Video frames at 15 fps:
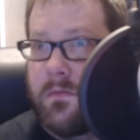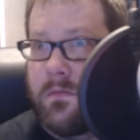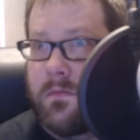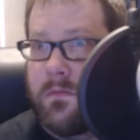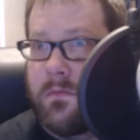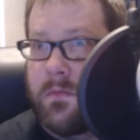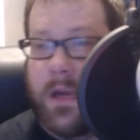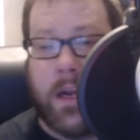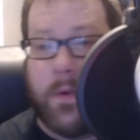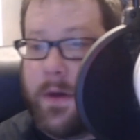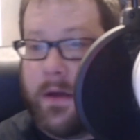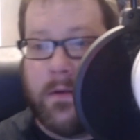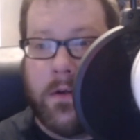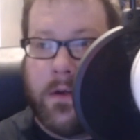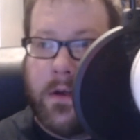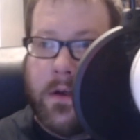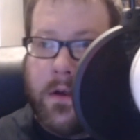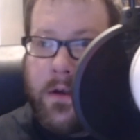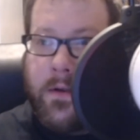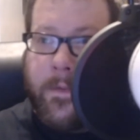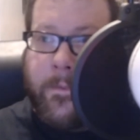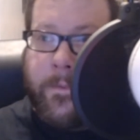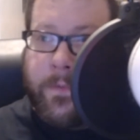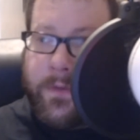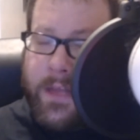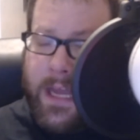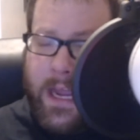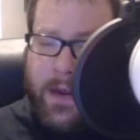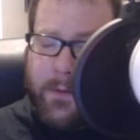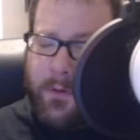Anyway, they
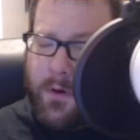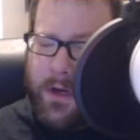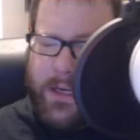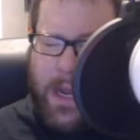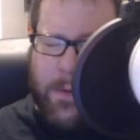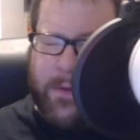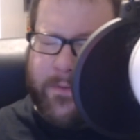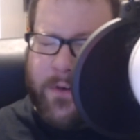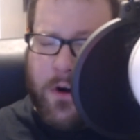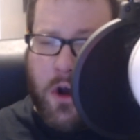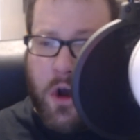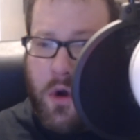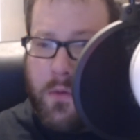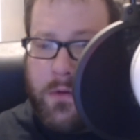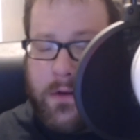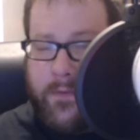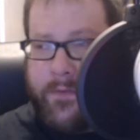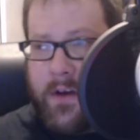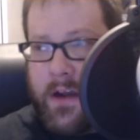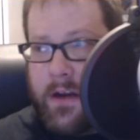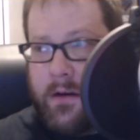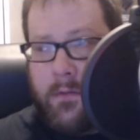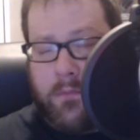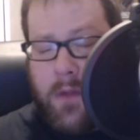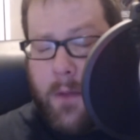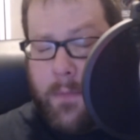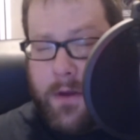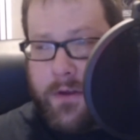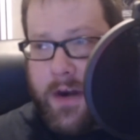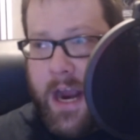end up going to Hemingford Home to find
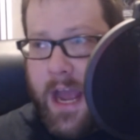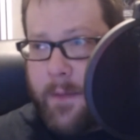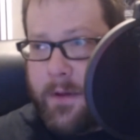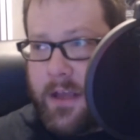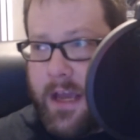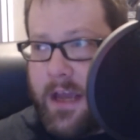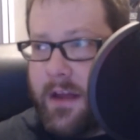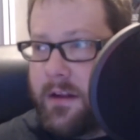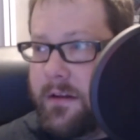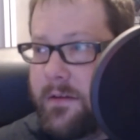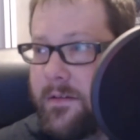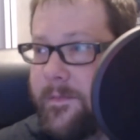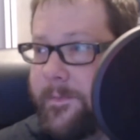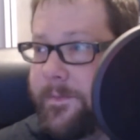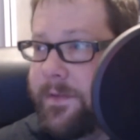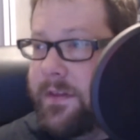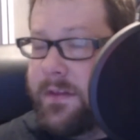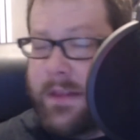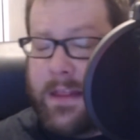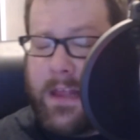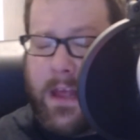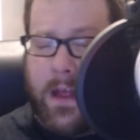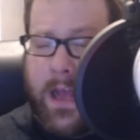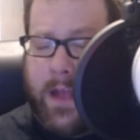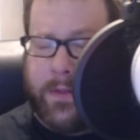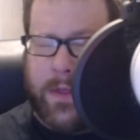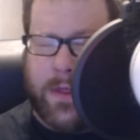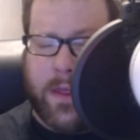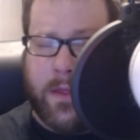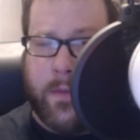Mother Abigail, and
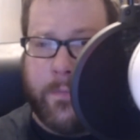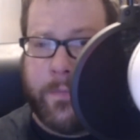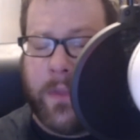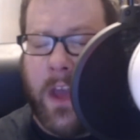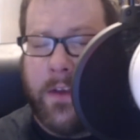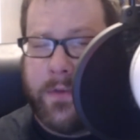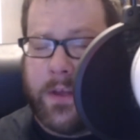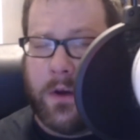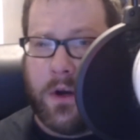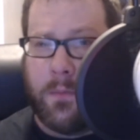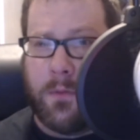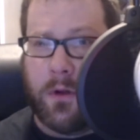they go to Boulder,